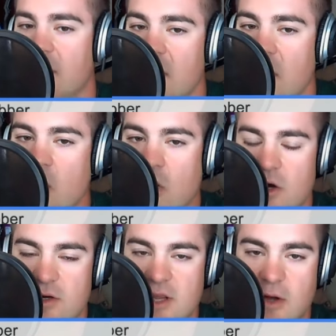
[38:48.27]
or
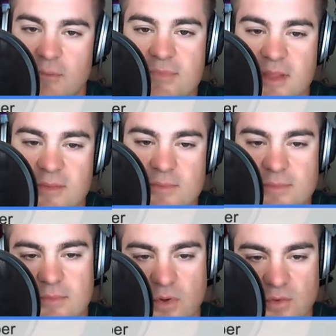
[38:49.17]

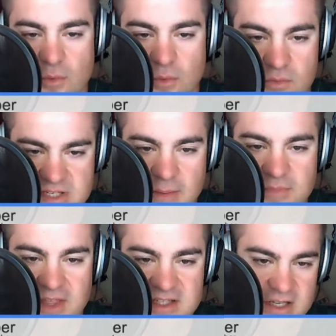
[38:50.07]

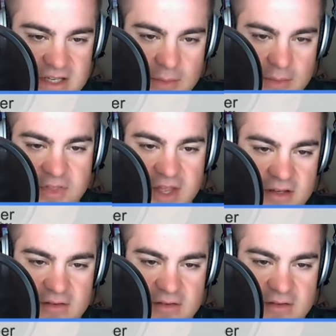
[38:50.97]
something